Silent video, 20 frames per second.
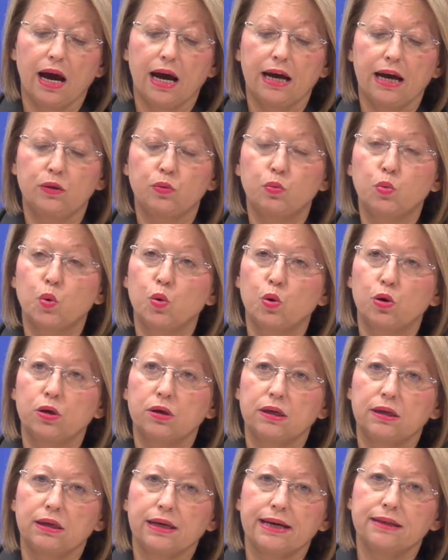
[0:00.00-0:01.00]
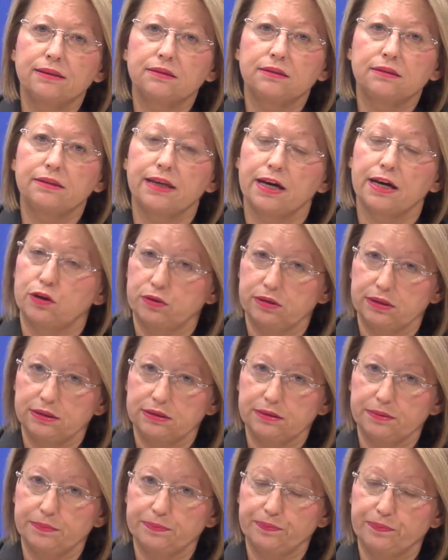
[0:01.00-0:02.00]
and war against
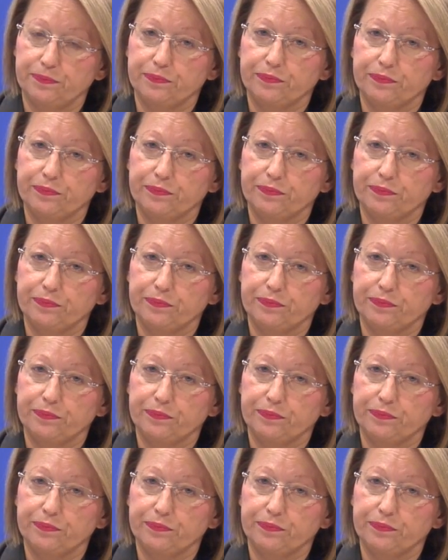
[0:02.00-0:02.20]
terrorism.